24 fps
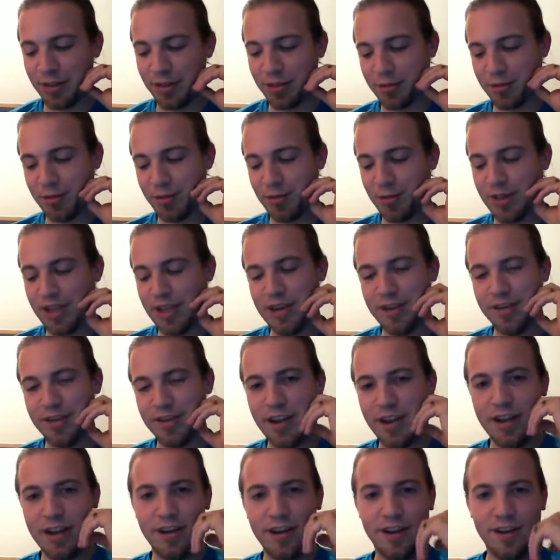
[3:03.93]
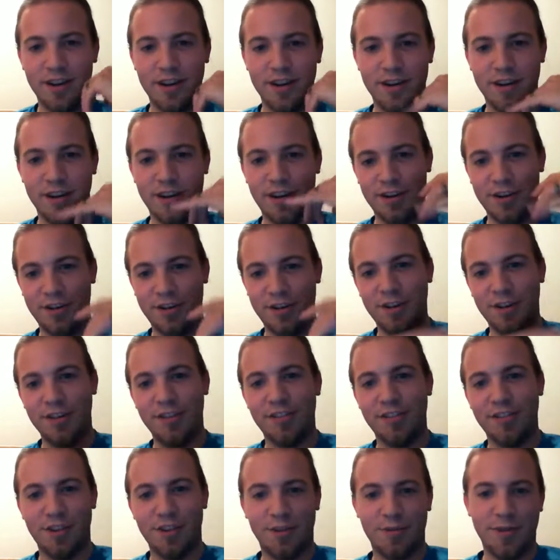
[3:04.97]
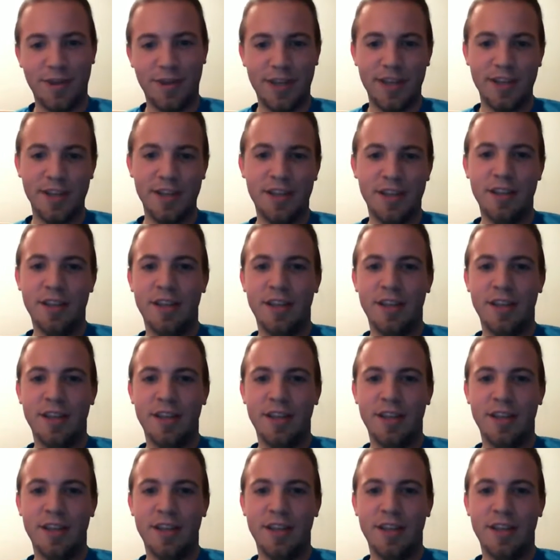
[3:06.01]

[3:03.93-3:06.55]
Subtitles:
through the entire adult serving,